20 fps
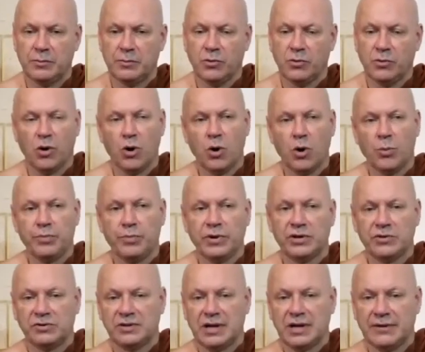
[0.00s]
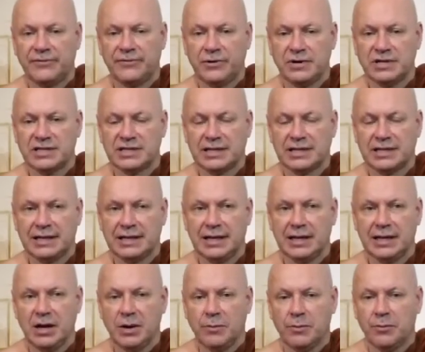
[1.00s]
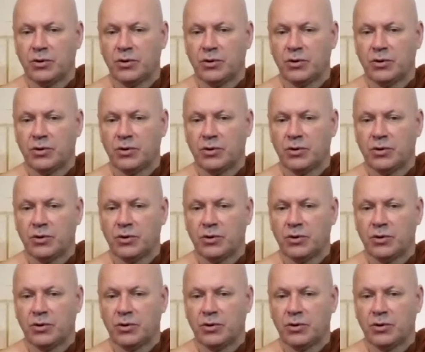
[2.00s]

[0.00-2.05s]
more open to diversity,